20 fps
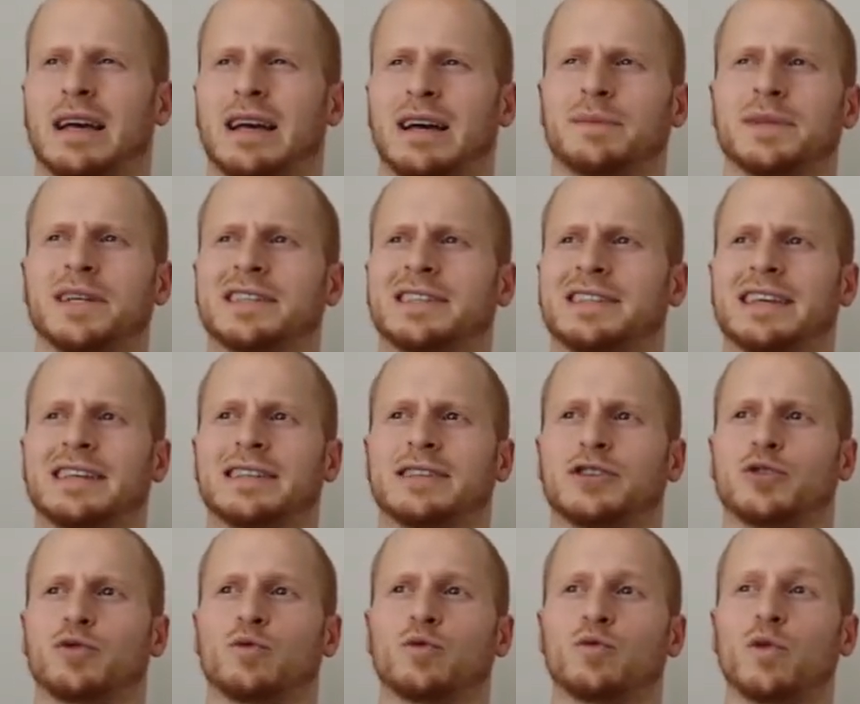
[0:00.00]
I'm going to say
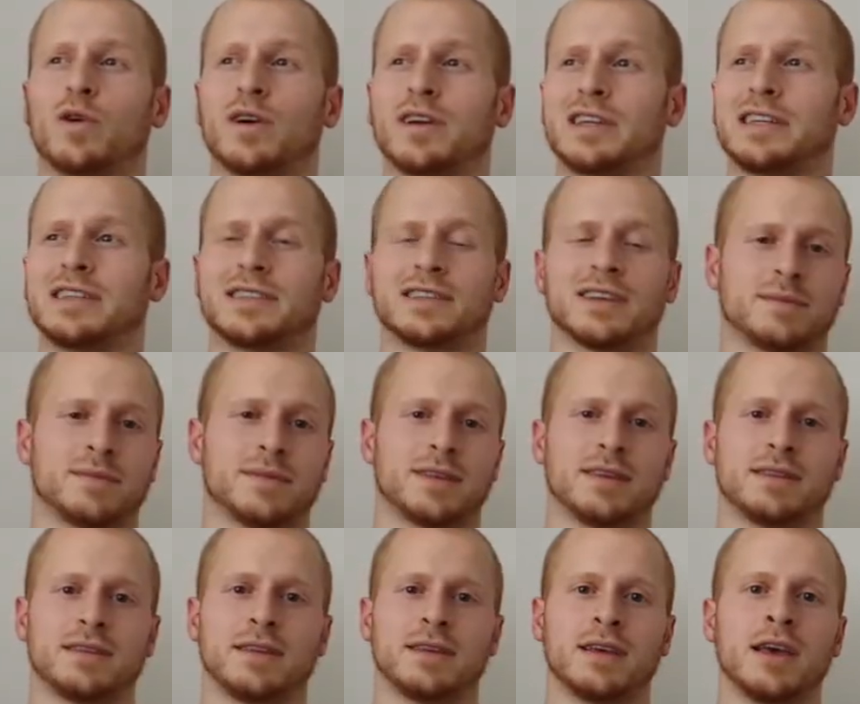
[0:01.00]

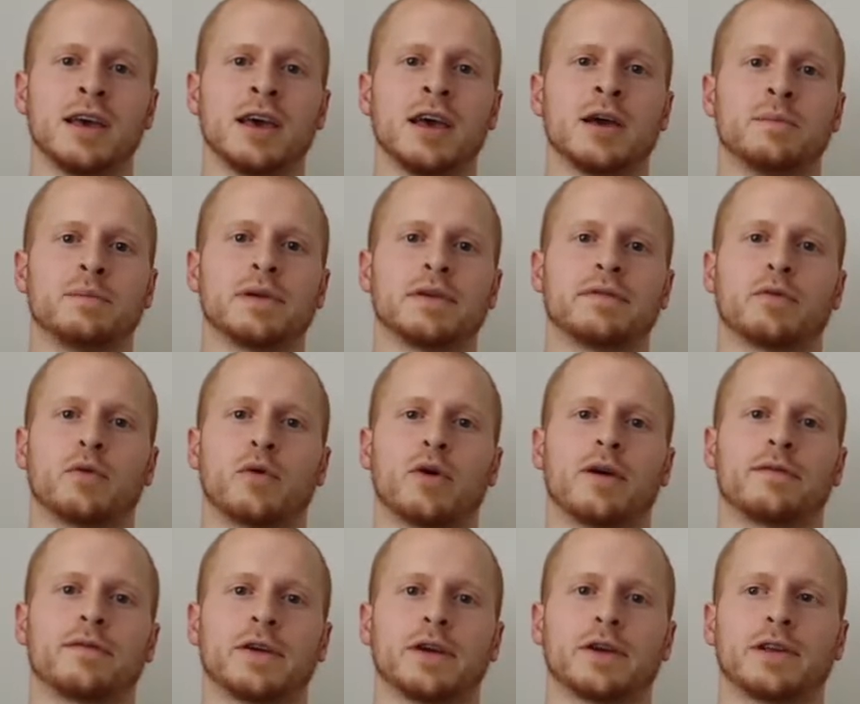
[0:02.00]
20-something before
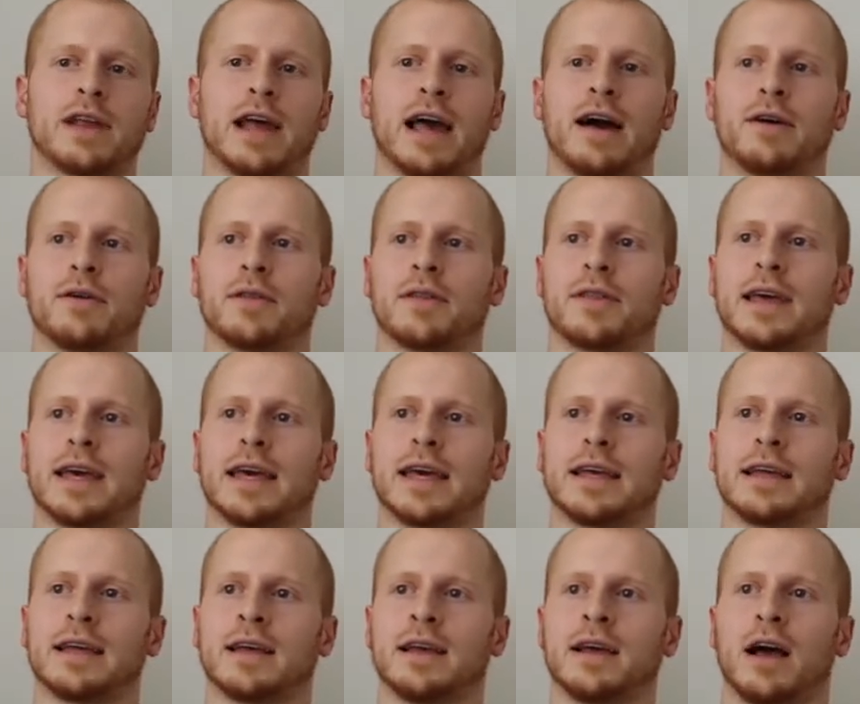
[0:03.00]
I figured out
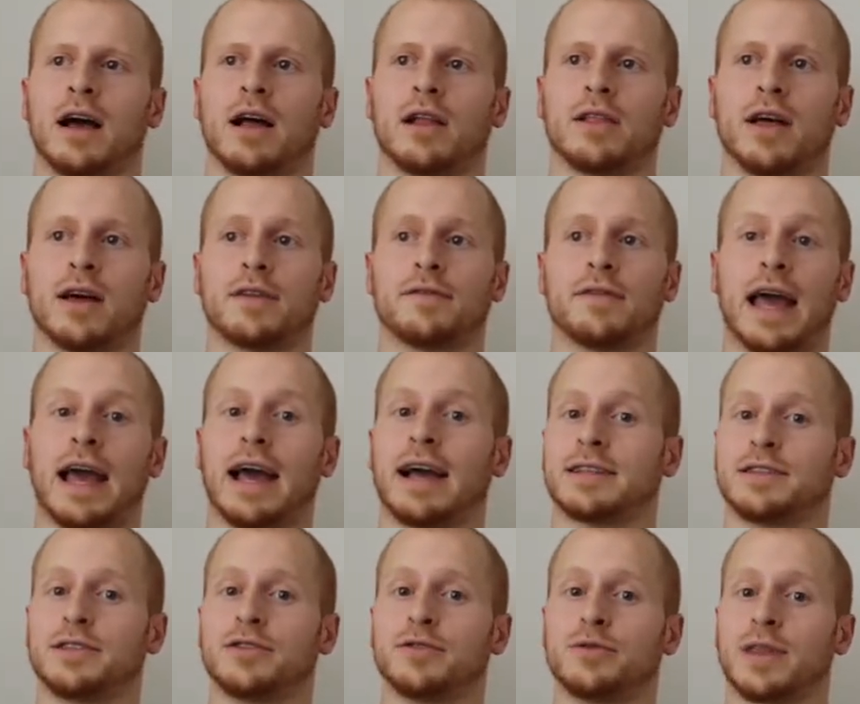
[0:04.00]
that a lot of it
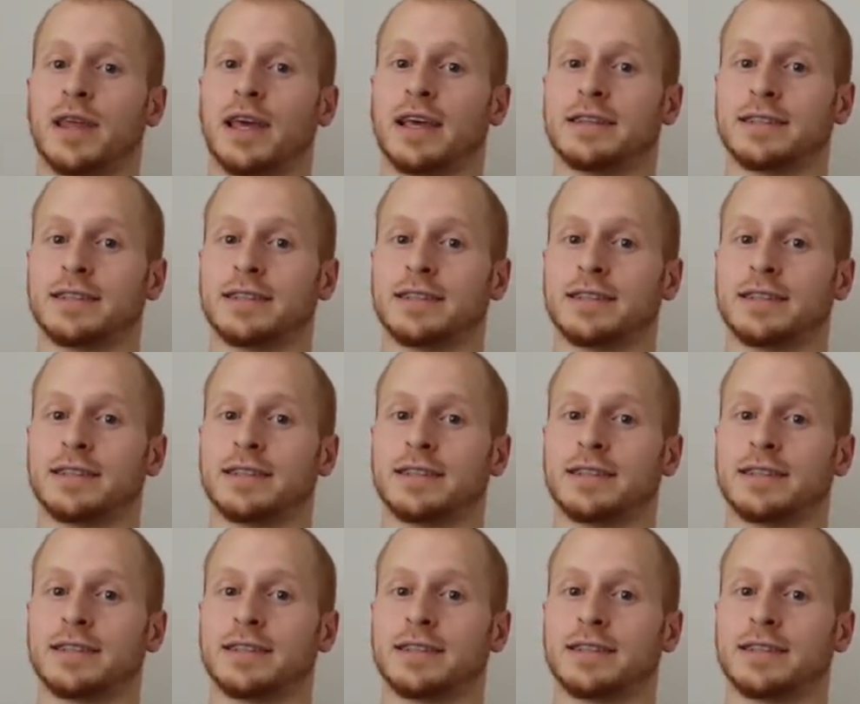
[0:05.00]
had to do with